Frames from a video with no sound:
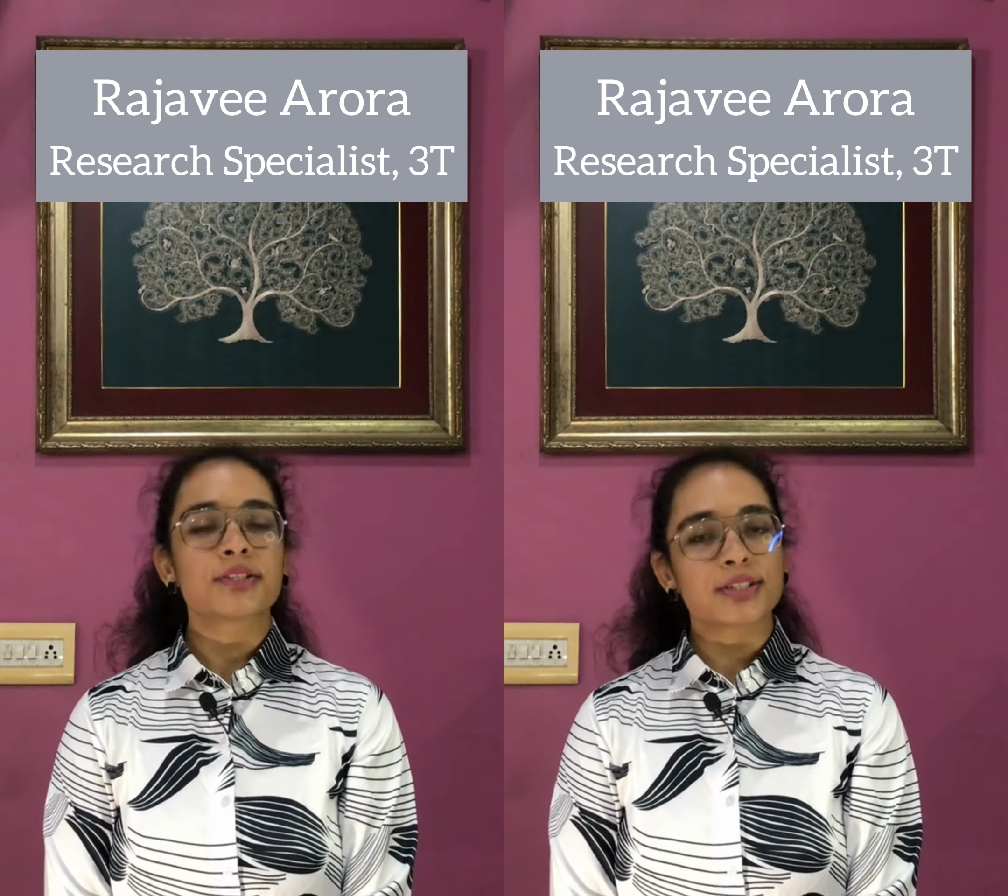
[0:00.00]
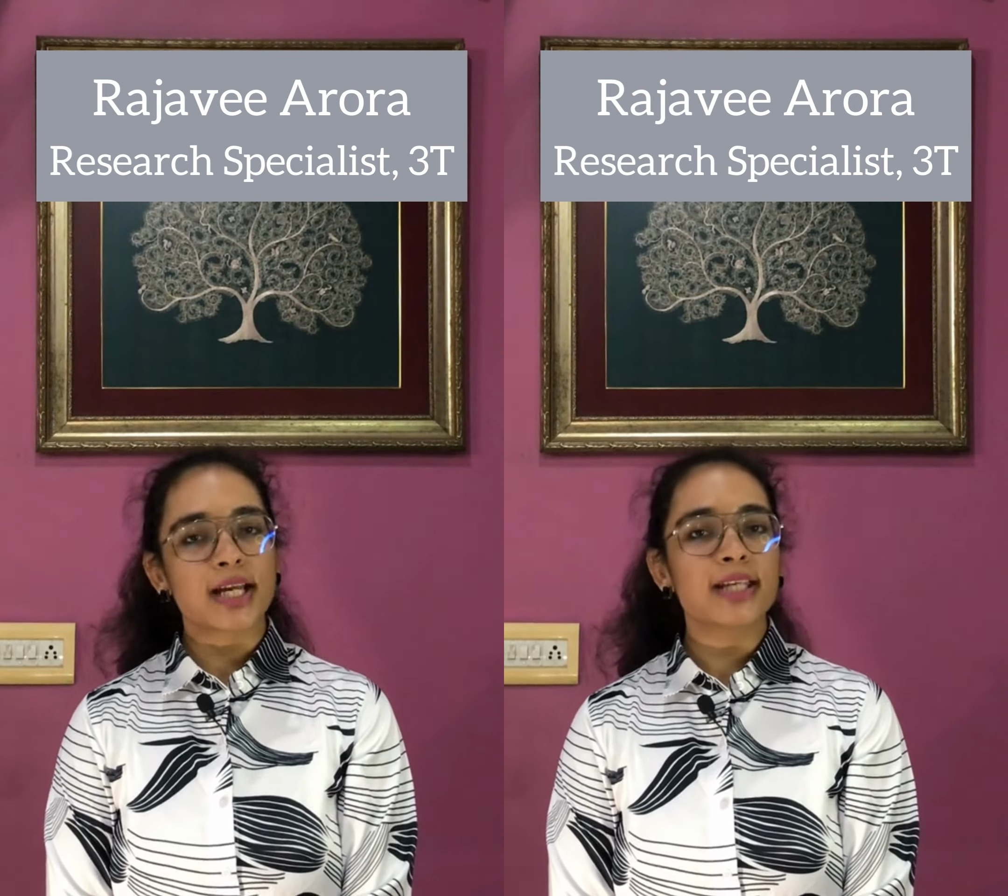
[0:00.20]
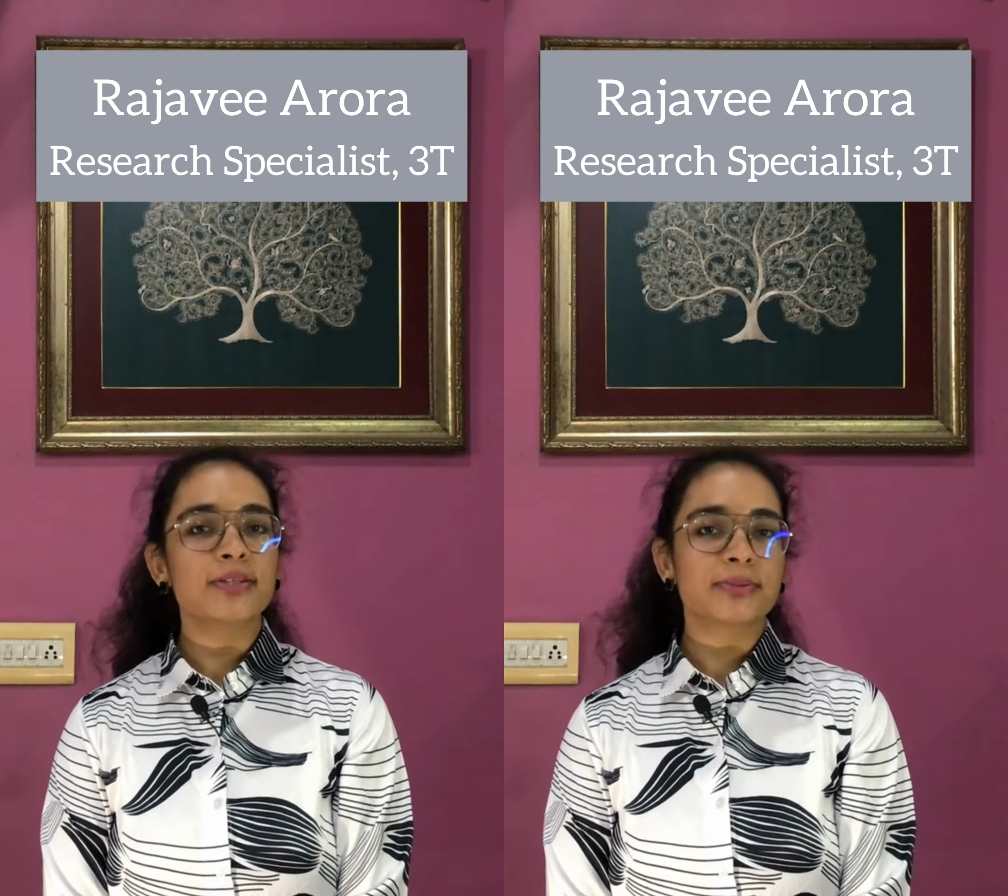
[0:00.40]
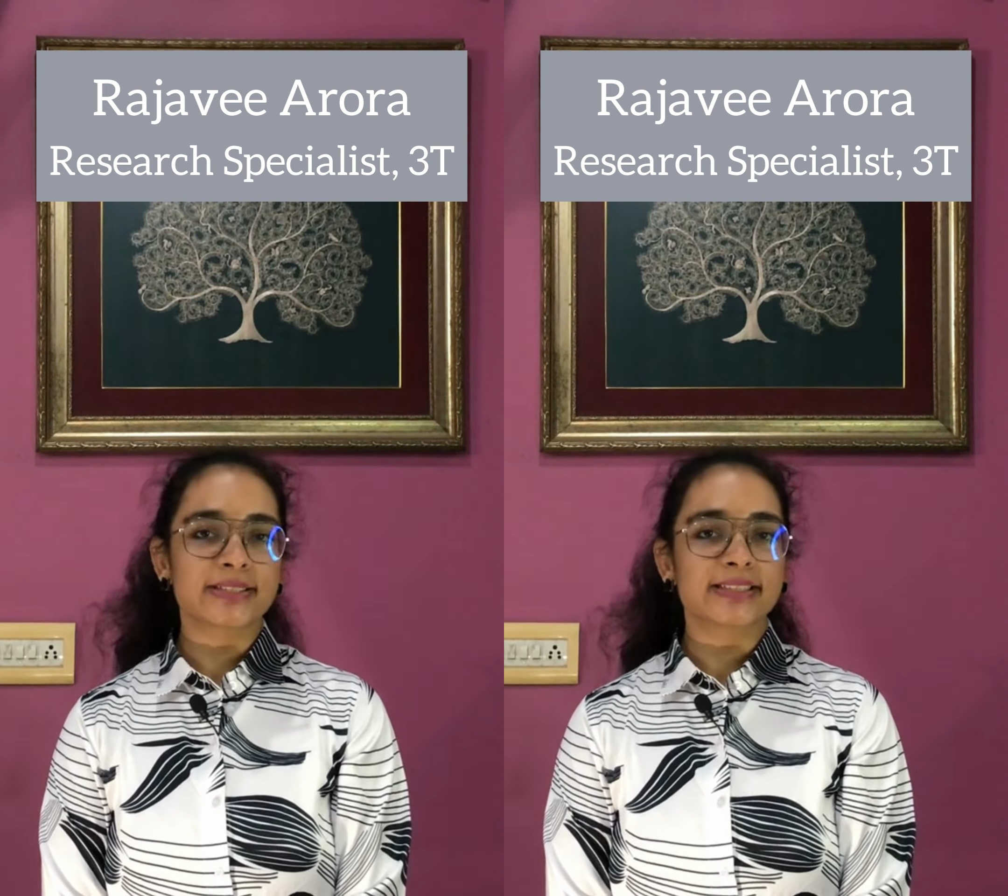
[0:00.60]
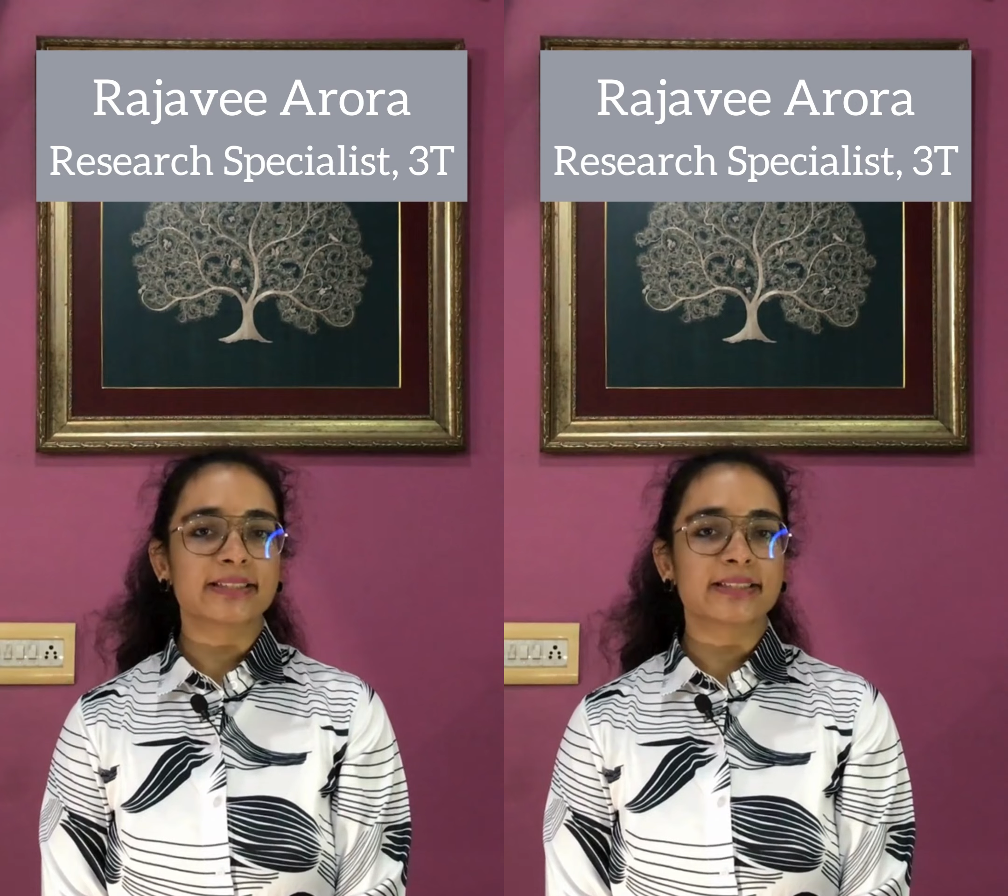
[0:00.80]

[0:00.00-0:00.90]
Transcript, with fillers: try using